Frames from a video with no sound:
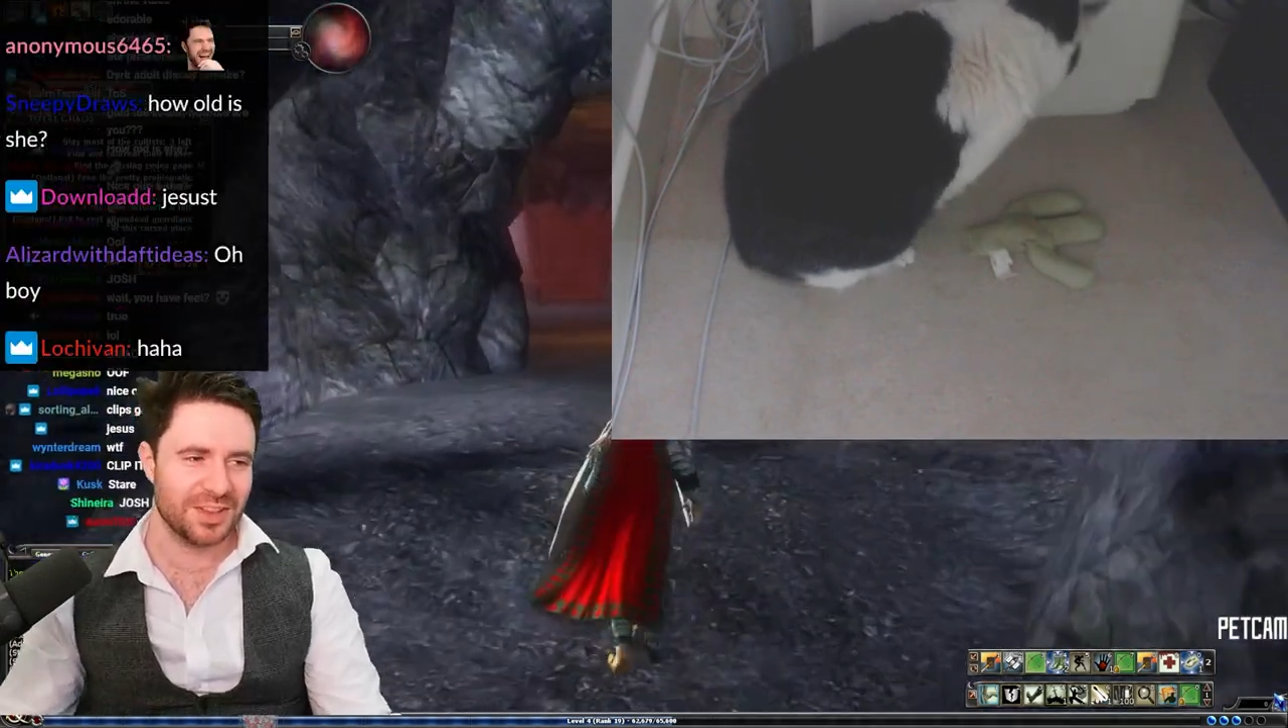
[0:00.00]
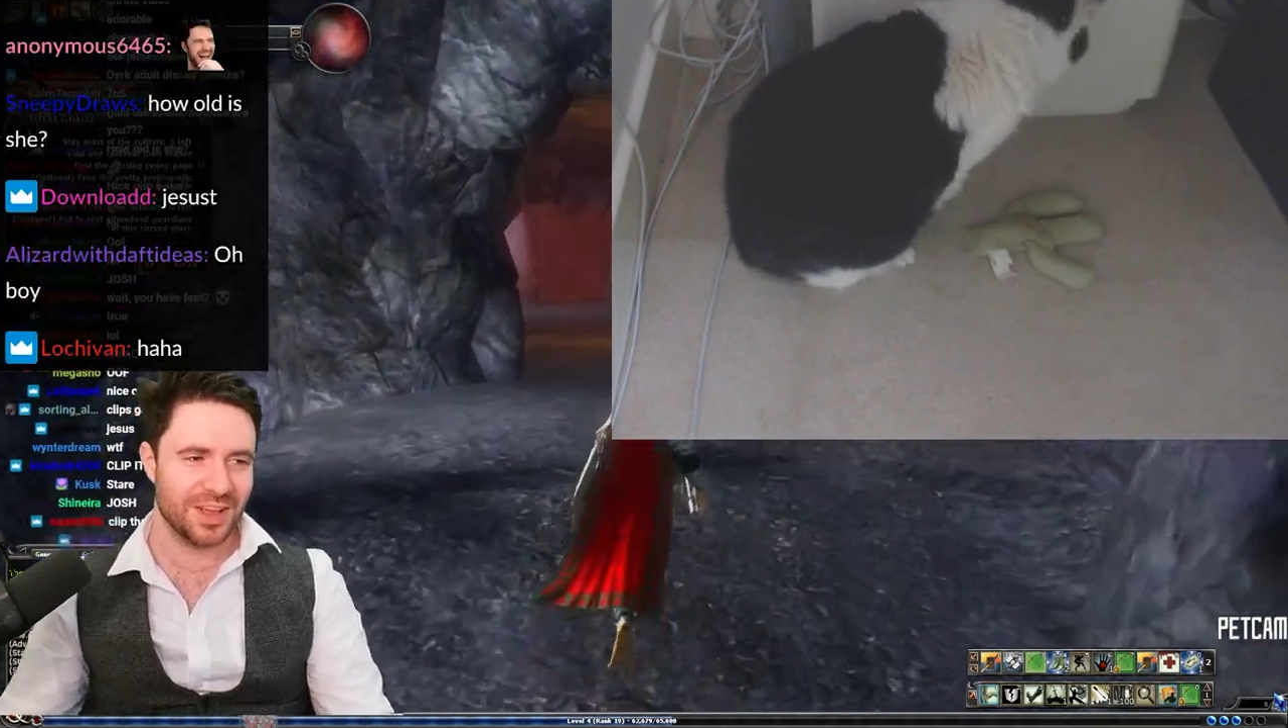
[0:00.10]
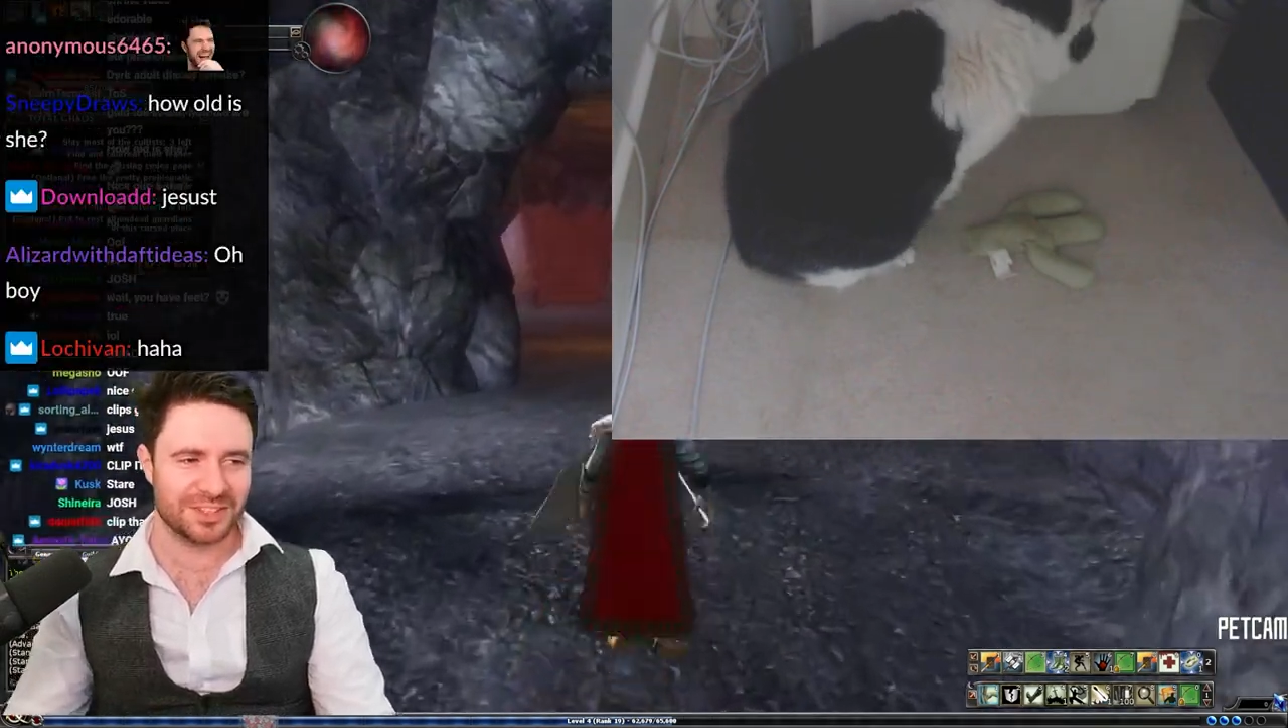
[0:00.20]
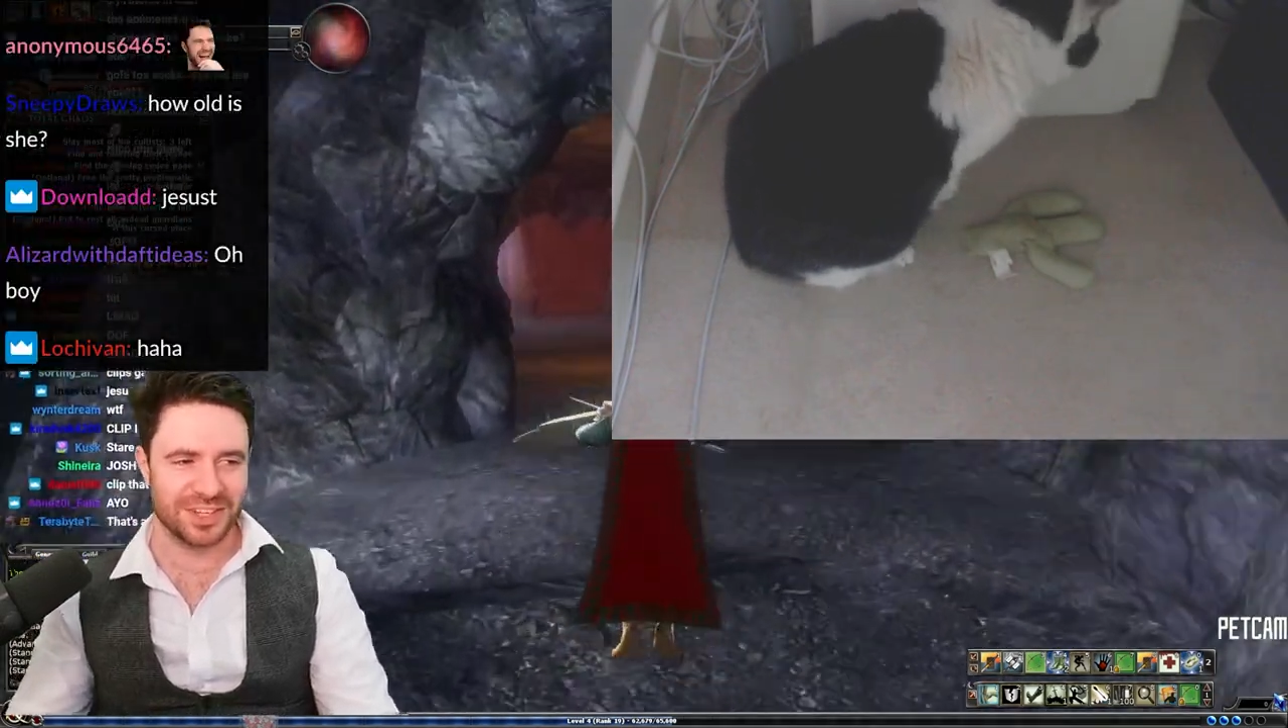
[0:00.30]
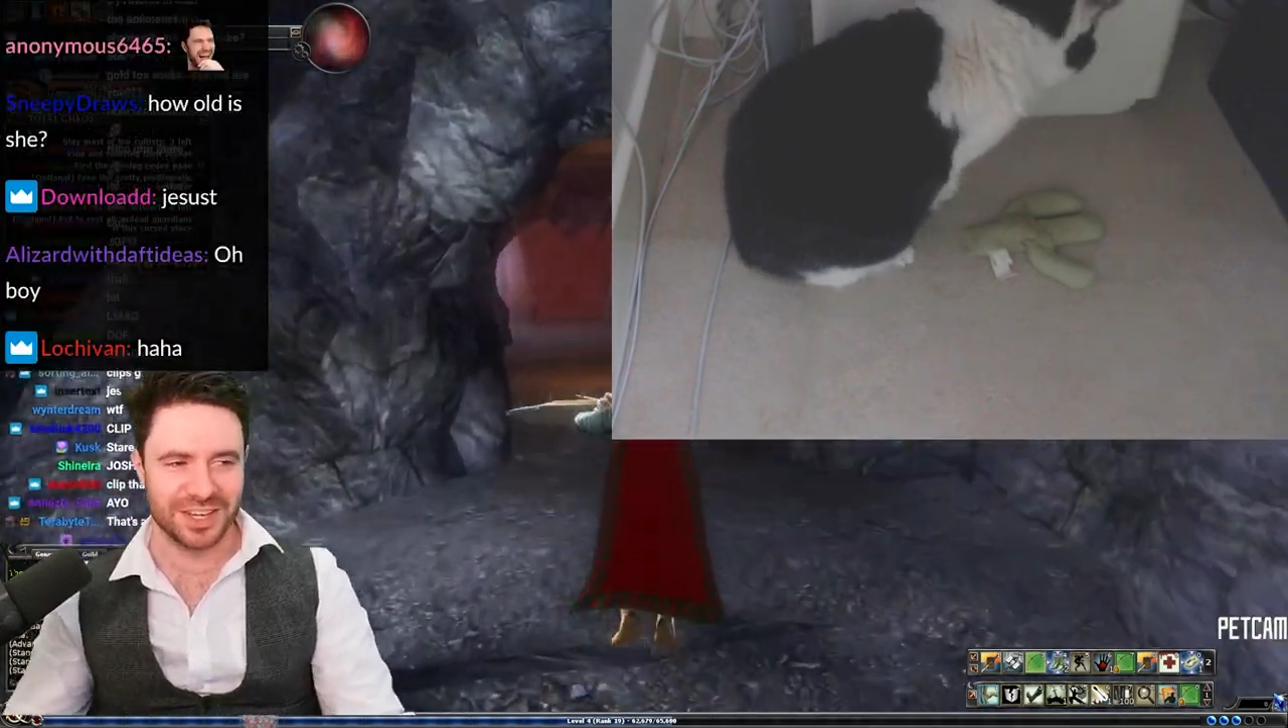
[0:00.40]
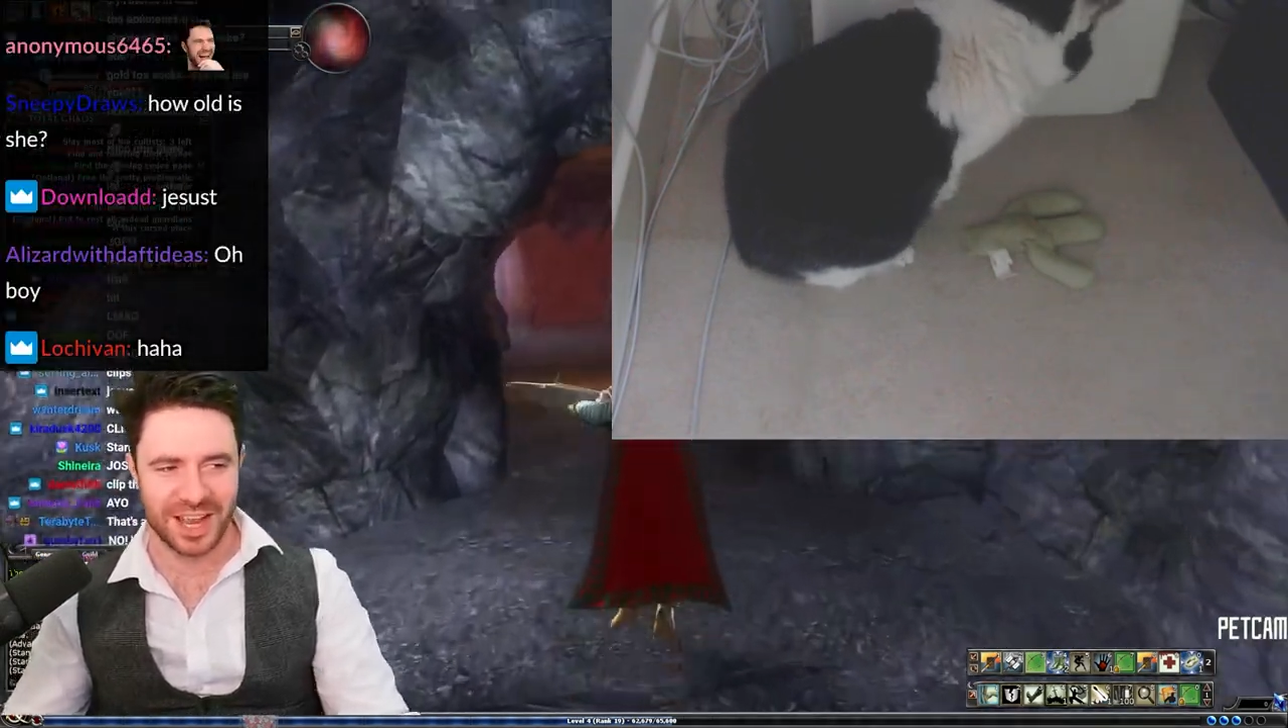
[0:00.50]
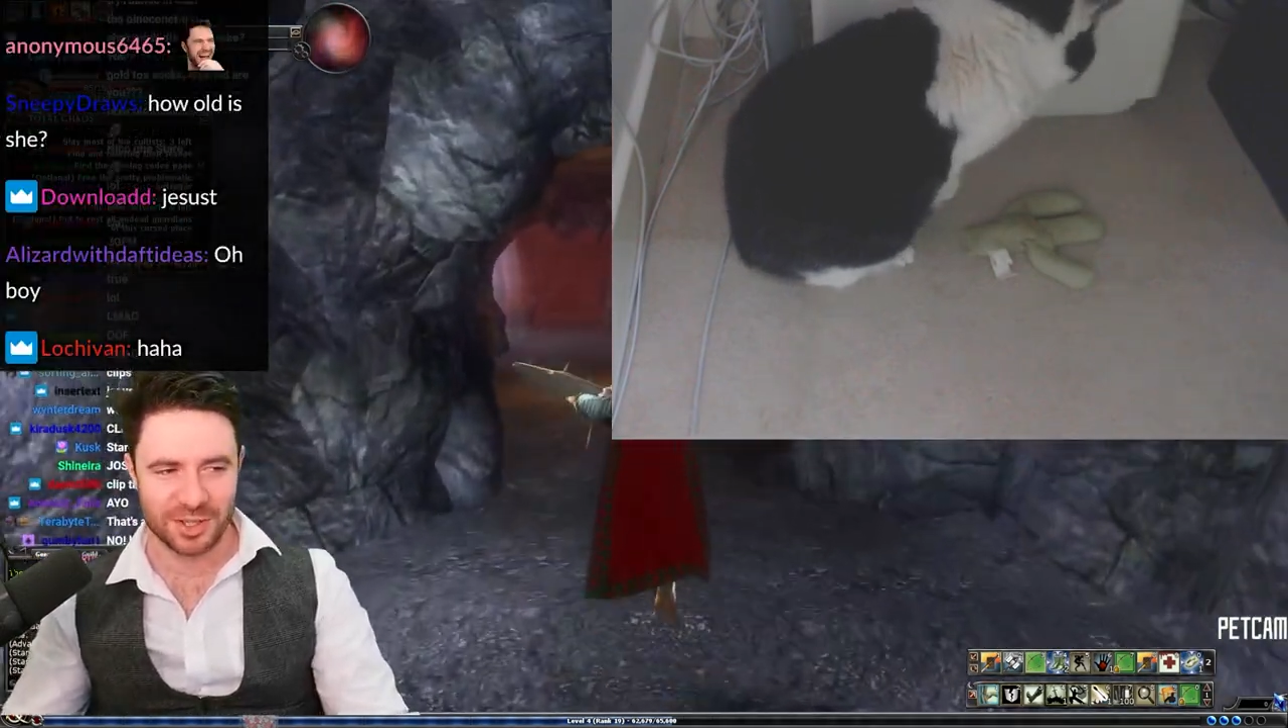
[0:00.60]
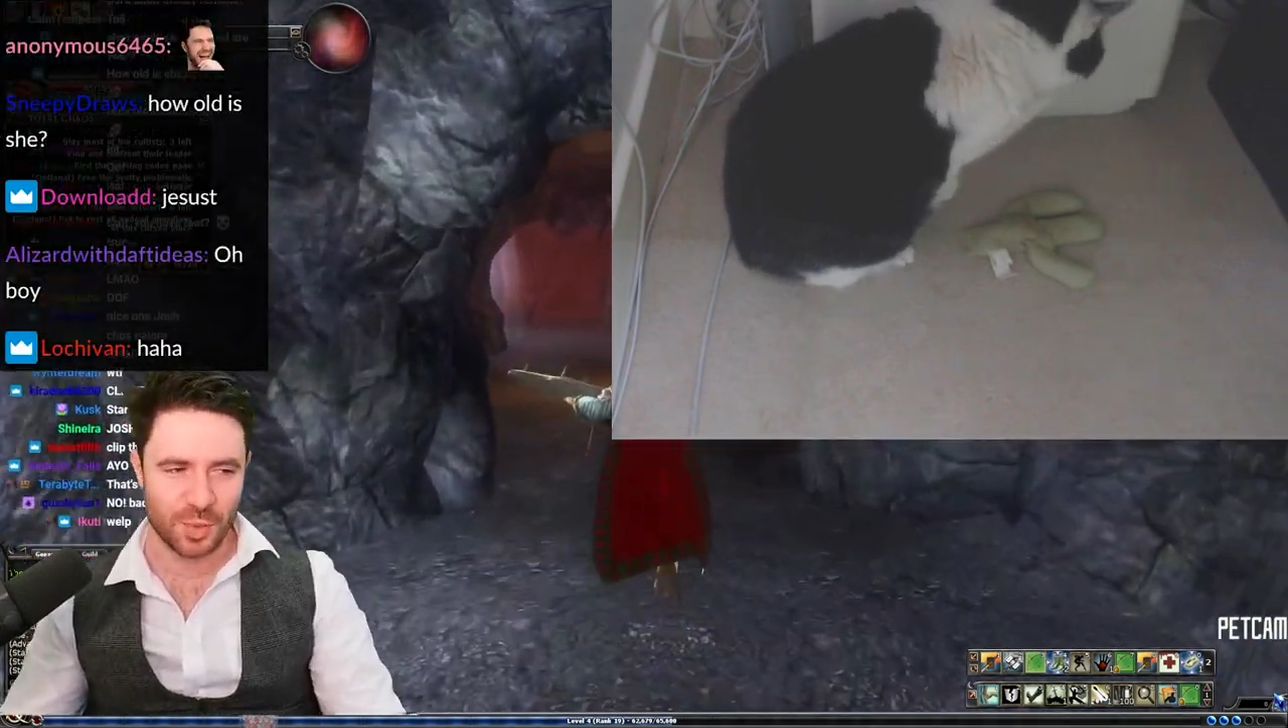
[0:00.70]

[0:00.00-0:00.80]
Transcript: That's going to get